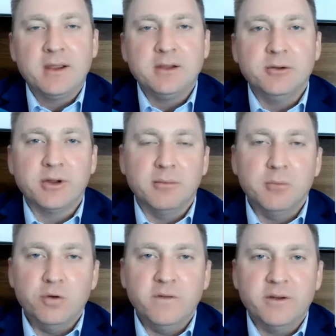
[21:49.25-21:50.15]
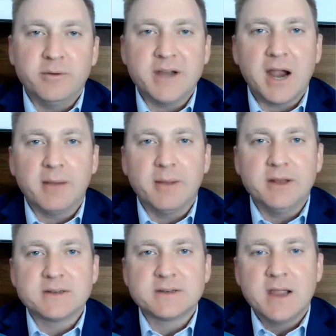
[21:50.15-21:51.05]
You were going to move in
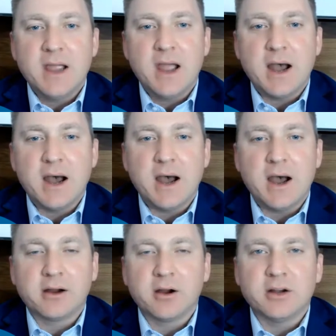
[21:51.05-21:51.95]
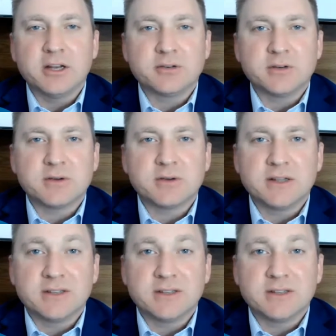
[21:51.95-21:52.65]
retirement. Current interest rates,